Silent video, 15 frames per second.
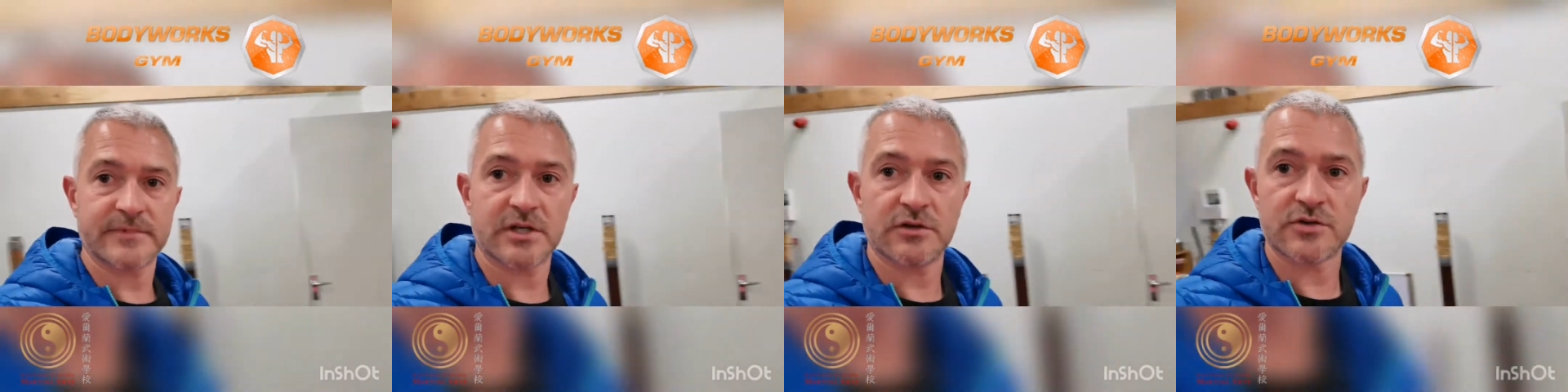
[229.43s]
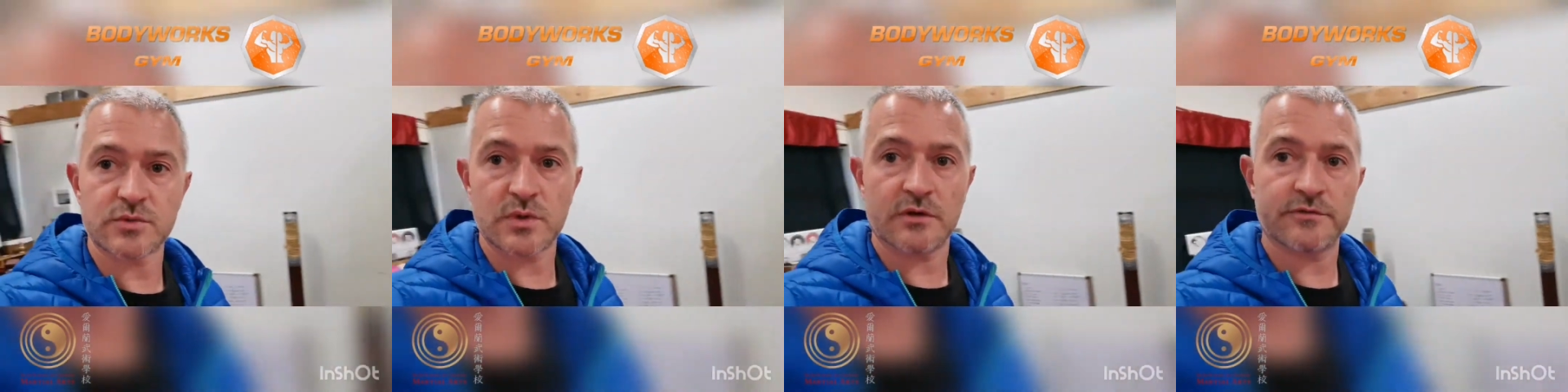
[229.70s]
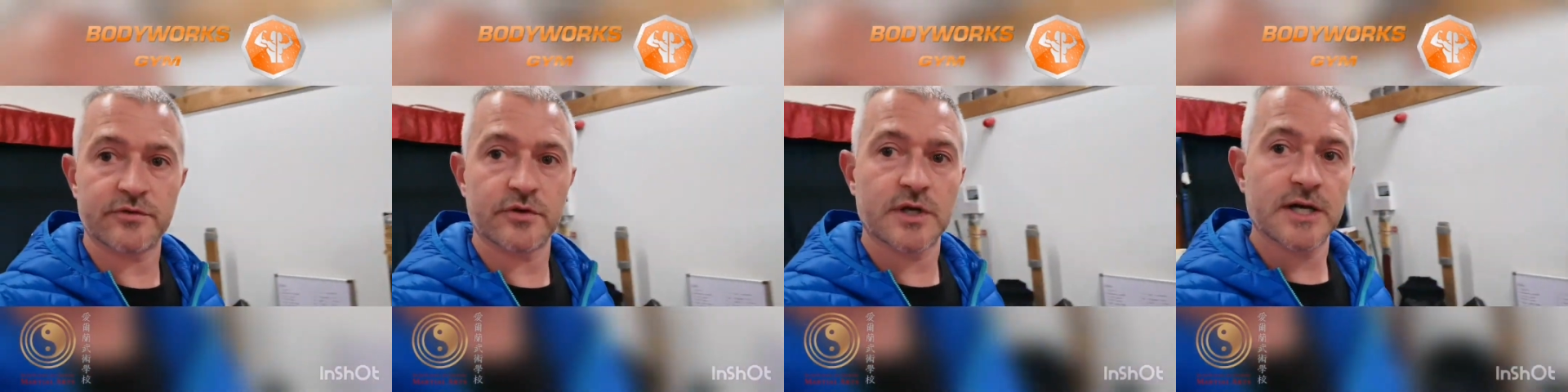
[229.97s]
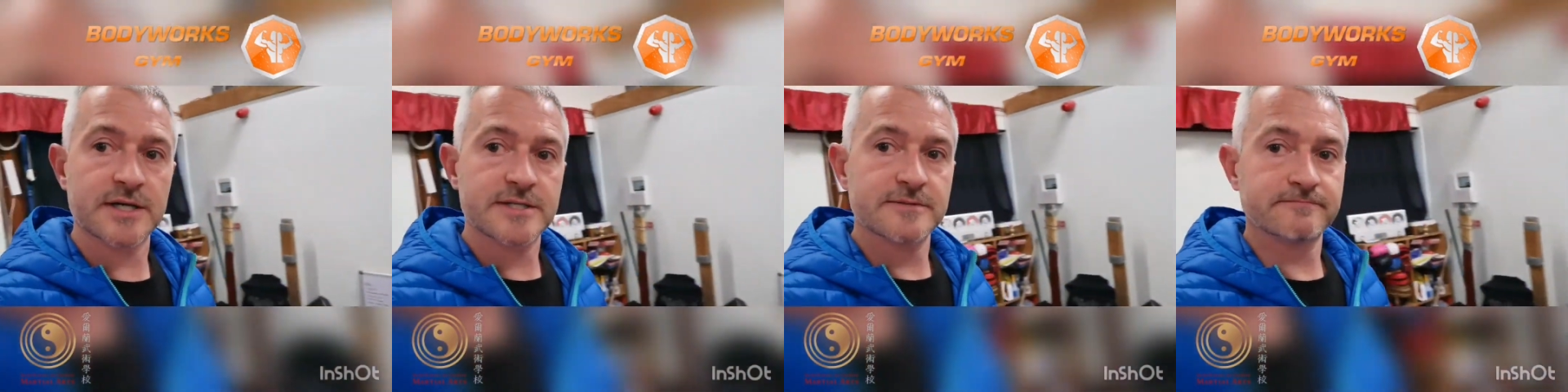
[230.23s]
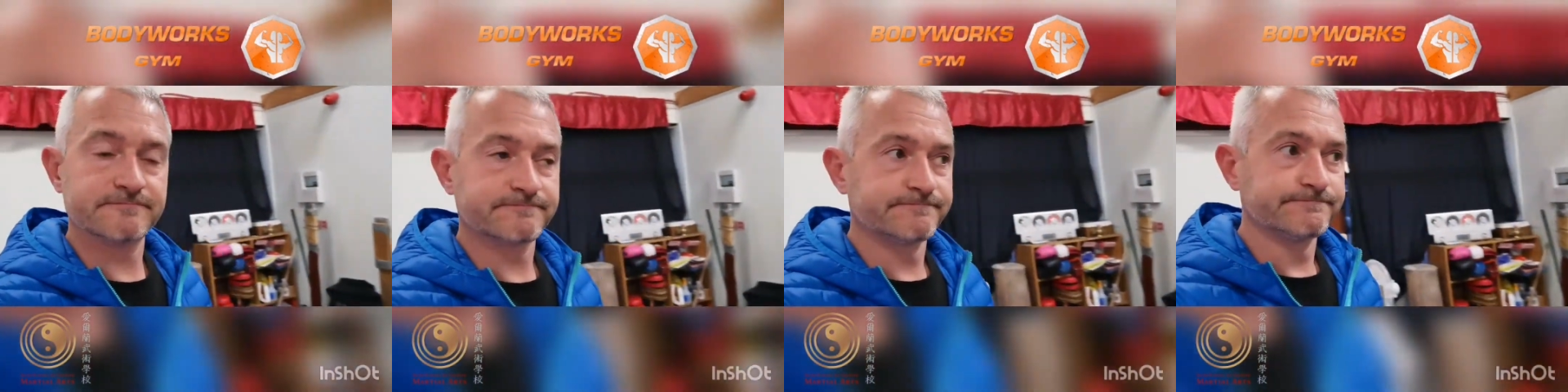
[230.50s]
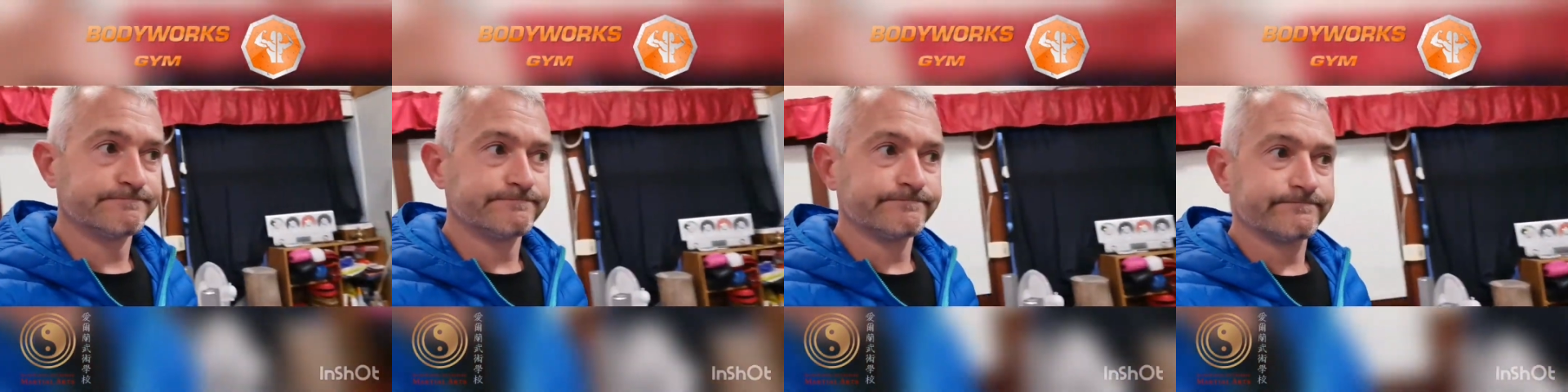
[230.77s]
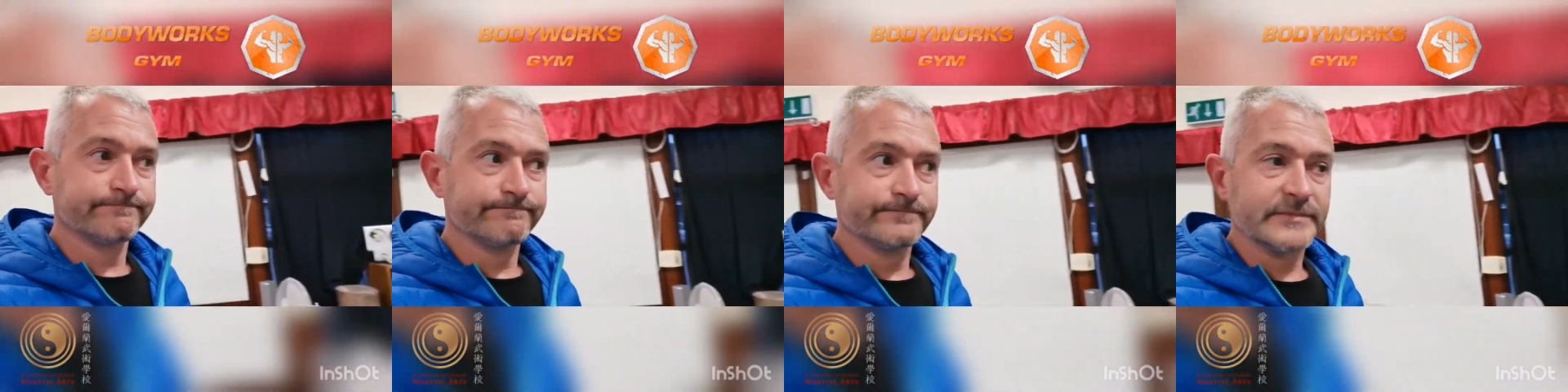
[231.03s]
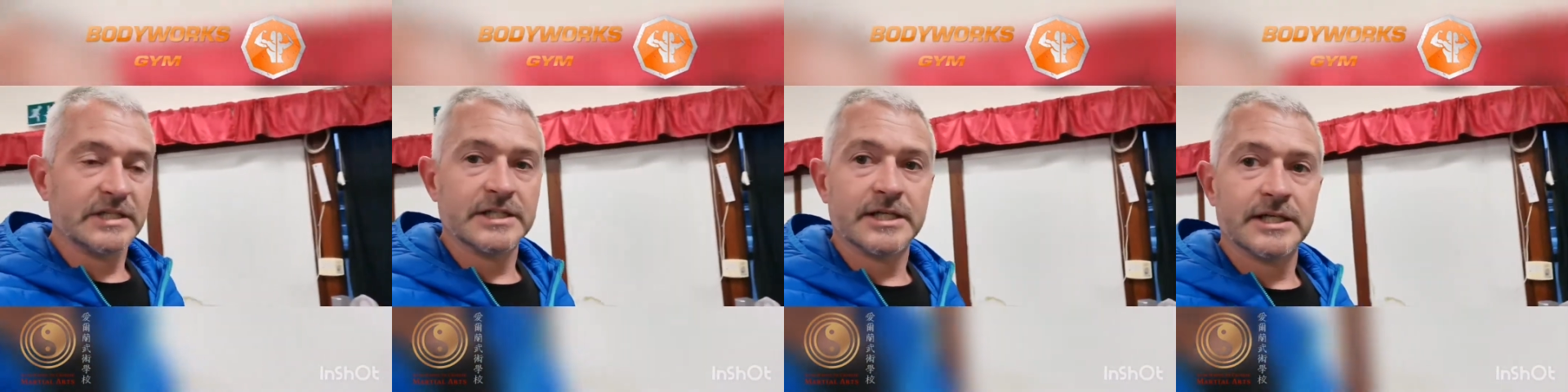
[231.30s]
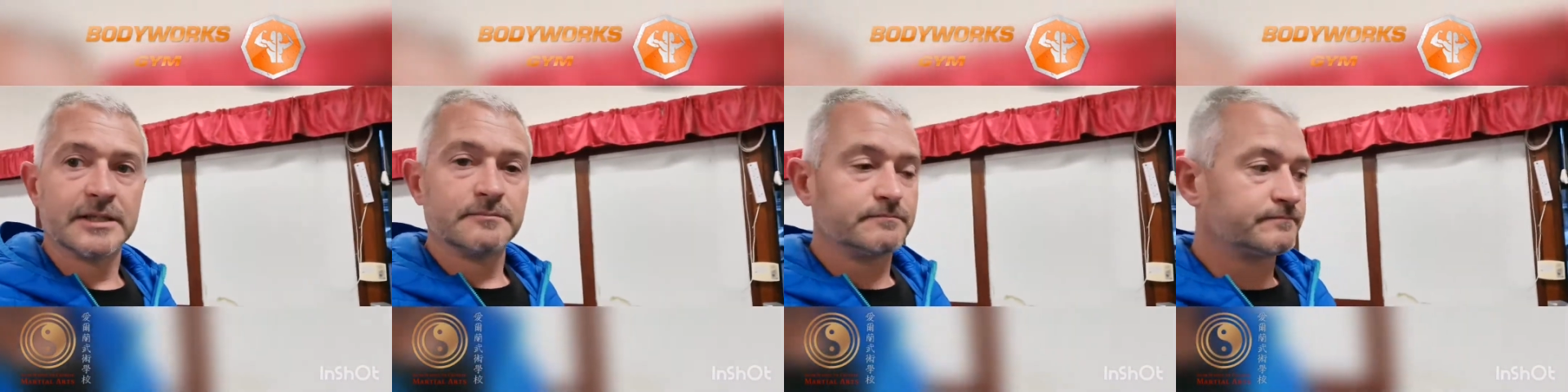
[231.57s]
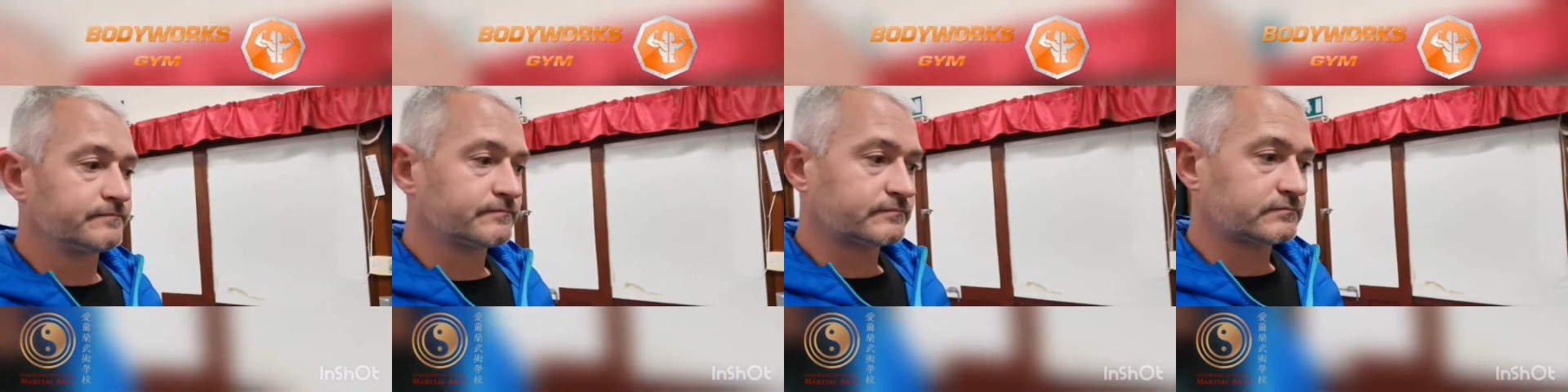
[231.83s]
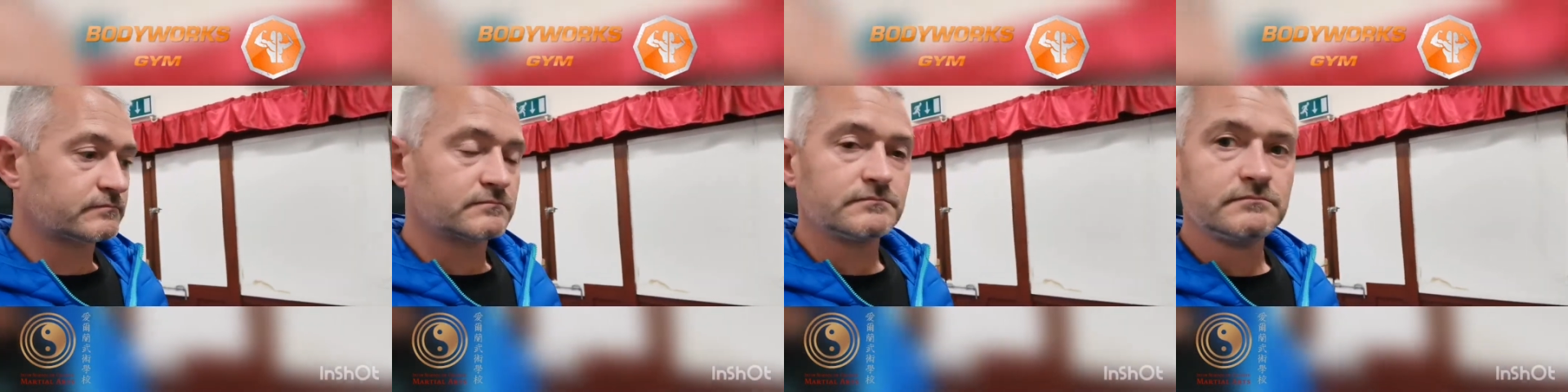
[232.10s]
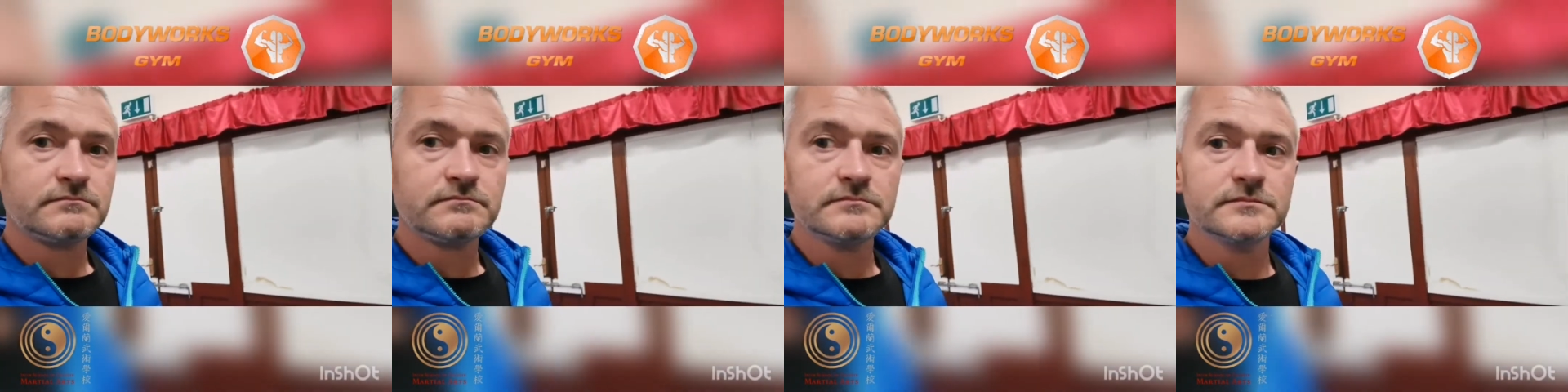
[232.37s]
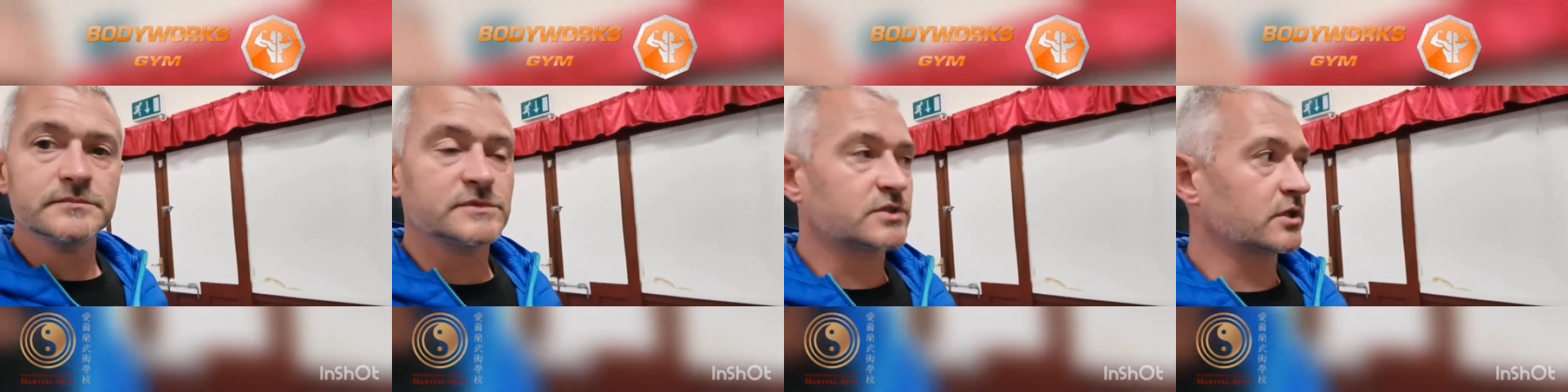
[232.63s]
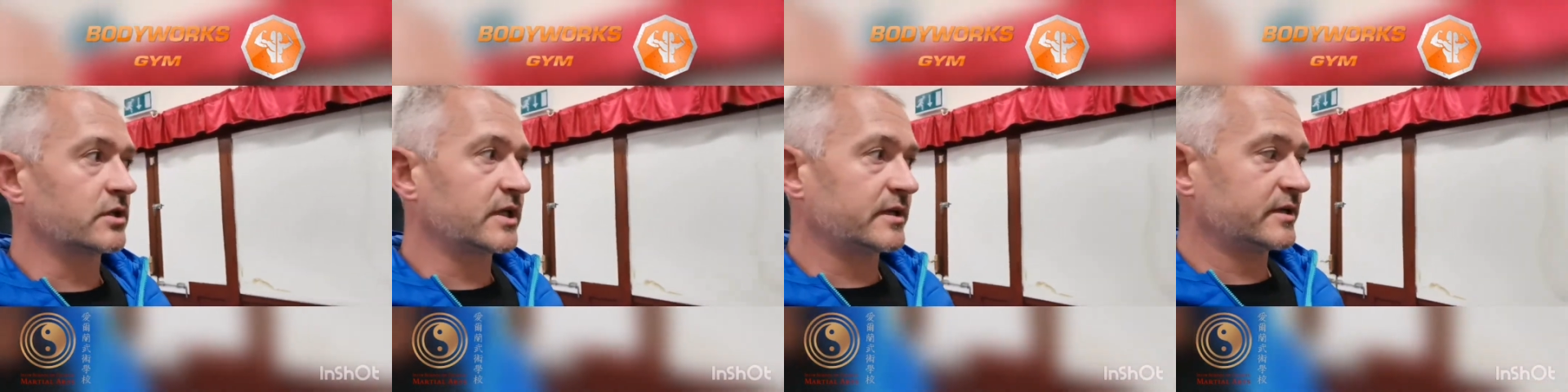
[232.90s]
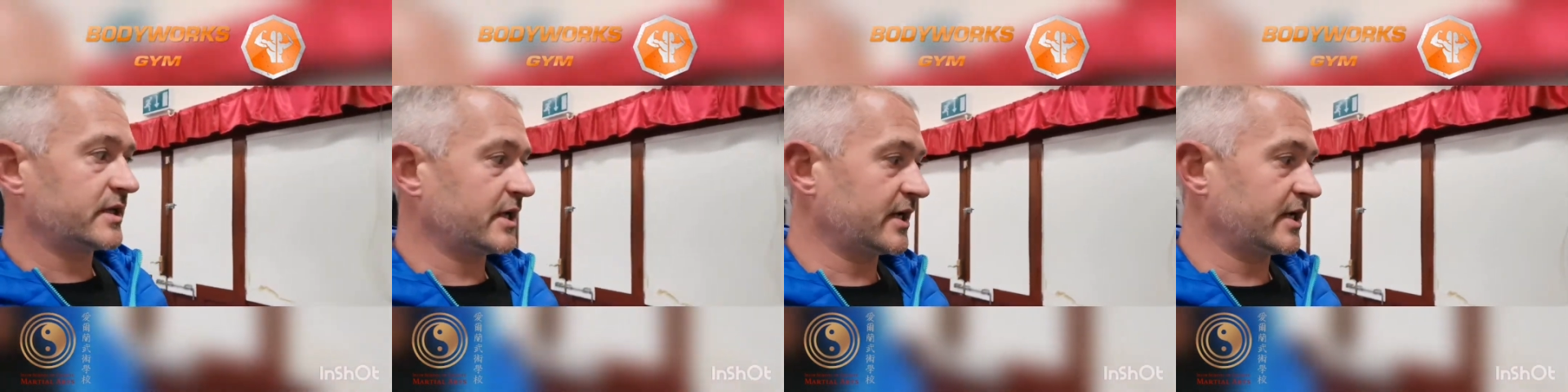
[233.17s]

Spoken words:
here as well for you guys. So then